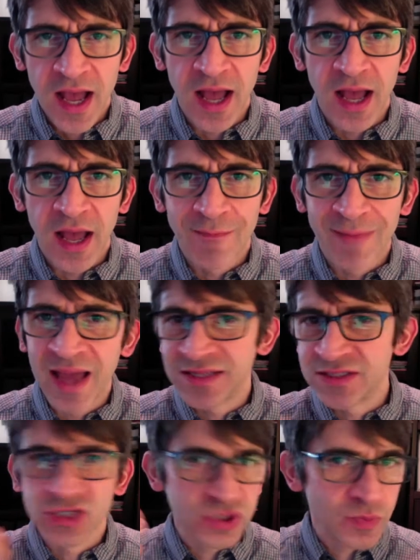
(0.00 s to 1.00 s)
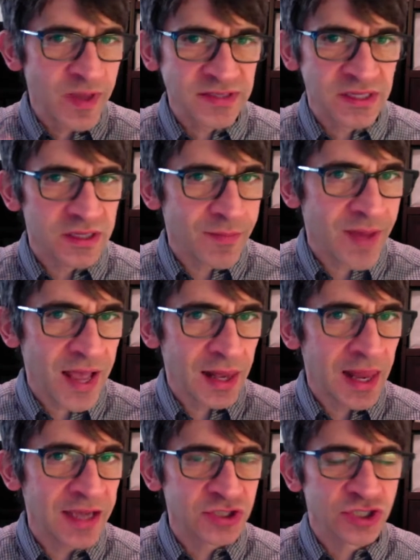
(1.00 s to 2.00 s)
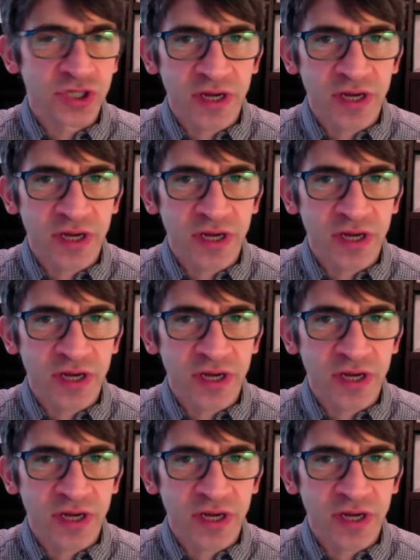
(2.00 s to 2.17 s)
Mine's just basically my lecture